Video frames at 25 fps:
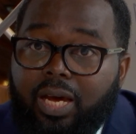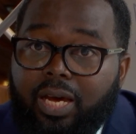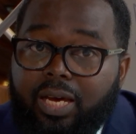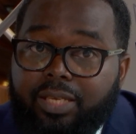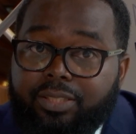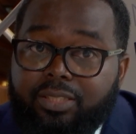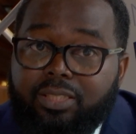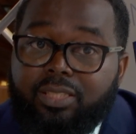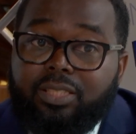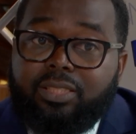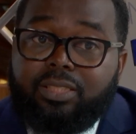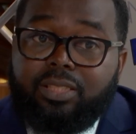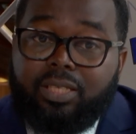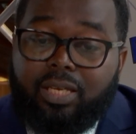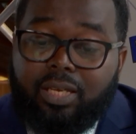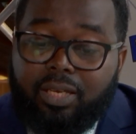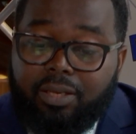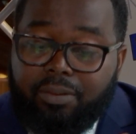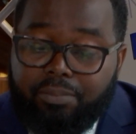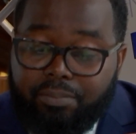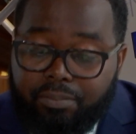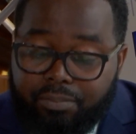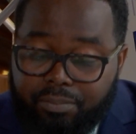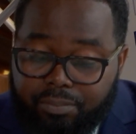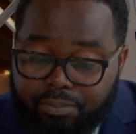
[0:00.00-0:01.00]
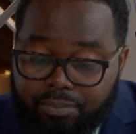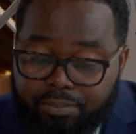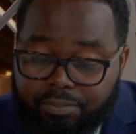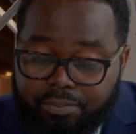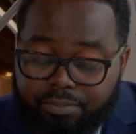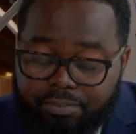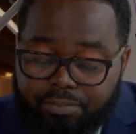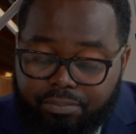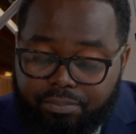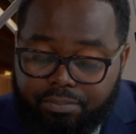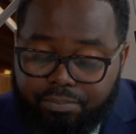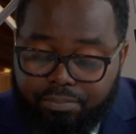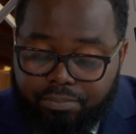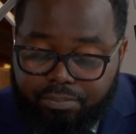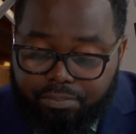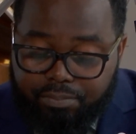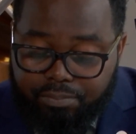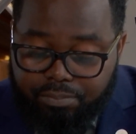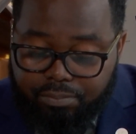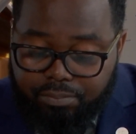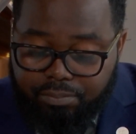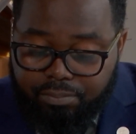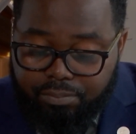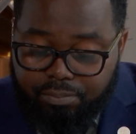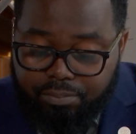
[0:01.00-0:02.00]
this is a
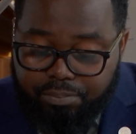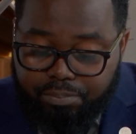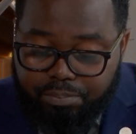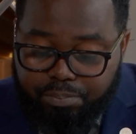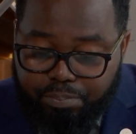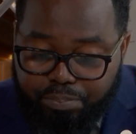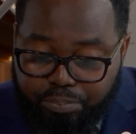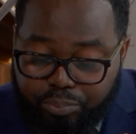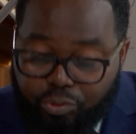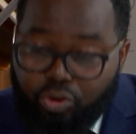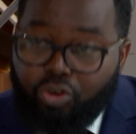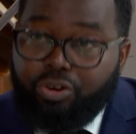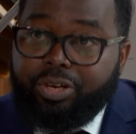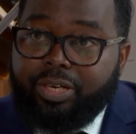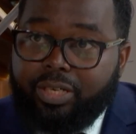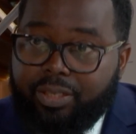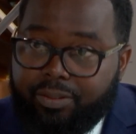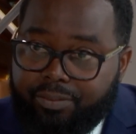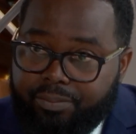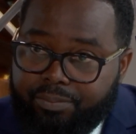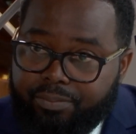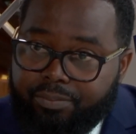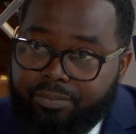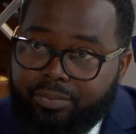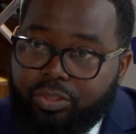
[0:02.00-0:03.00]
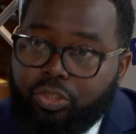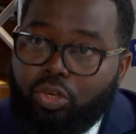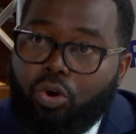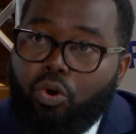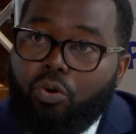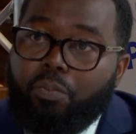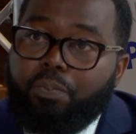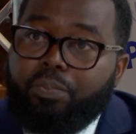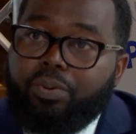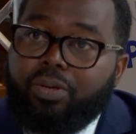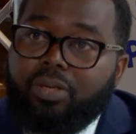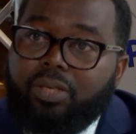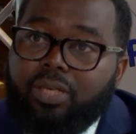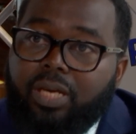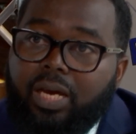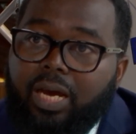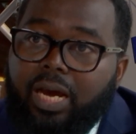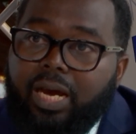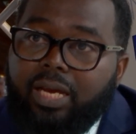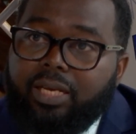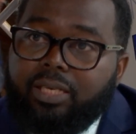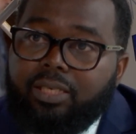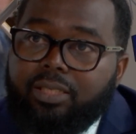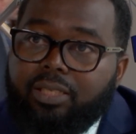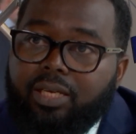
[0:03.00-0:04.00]
broader scope,
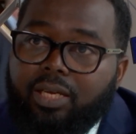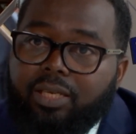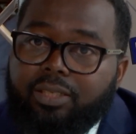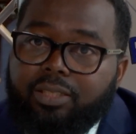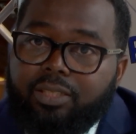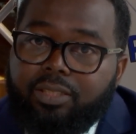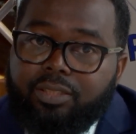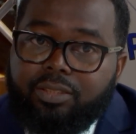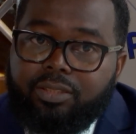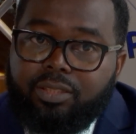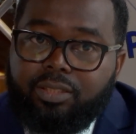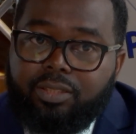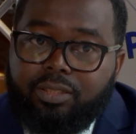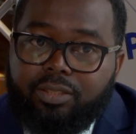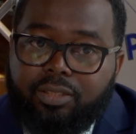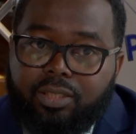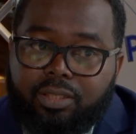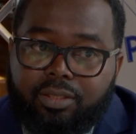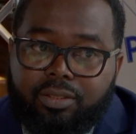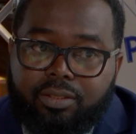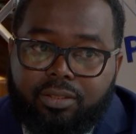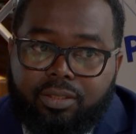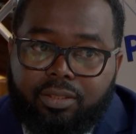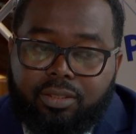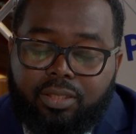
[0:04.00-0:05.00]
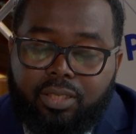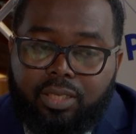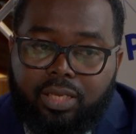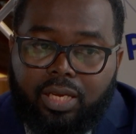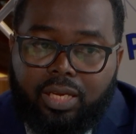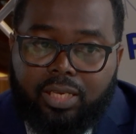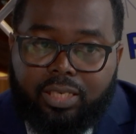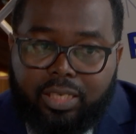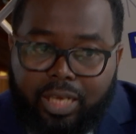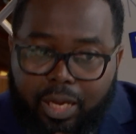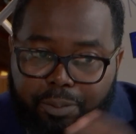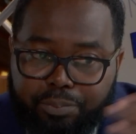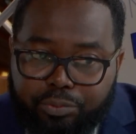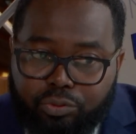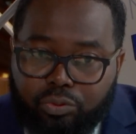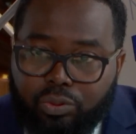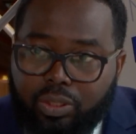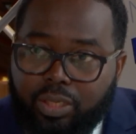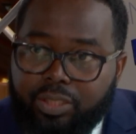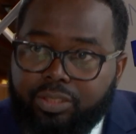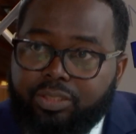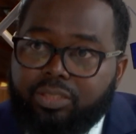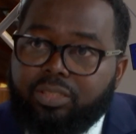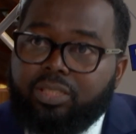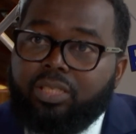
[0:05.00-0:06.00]
and it
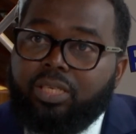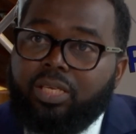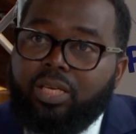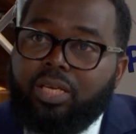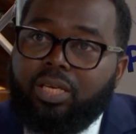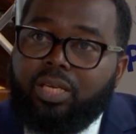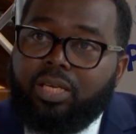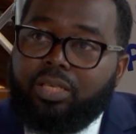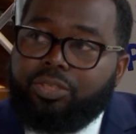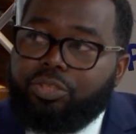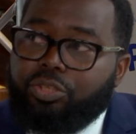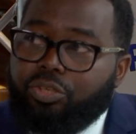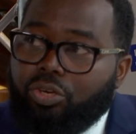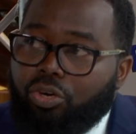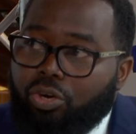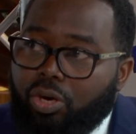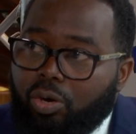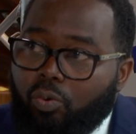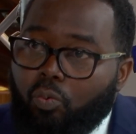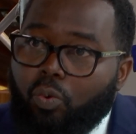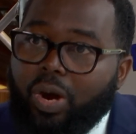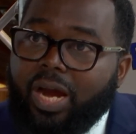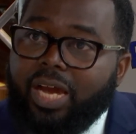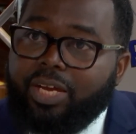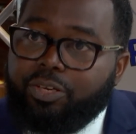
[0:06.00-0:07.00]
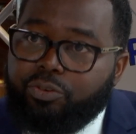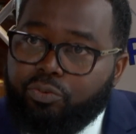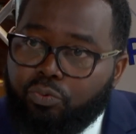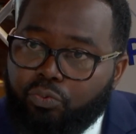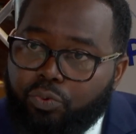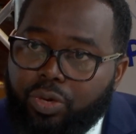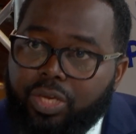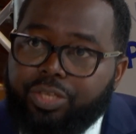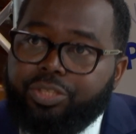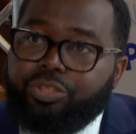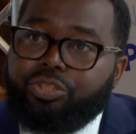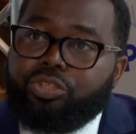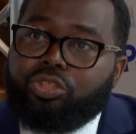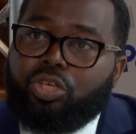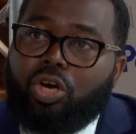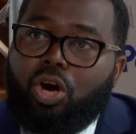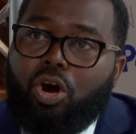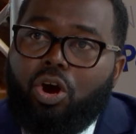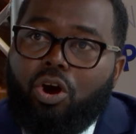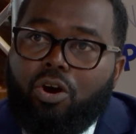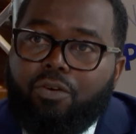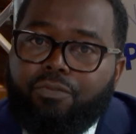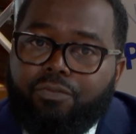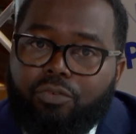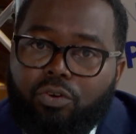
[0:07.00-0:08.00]
encapsulates, a wide range
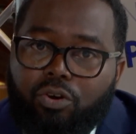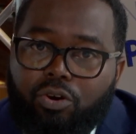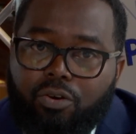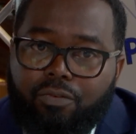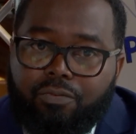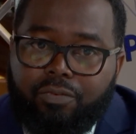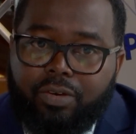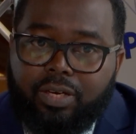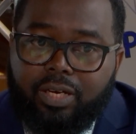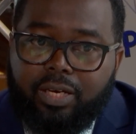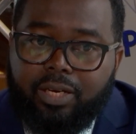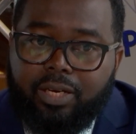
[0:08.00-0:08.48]
of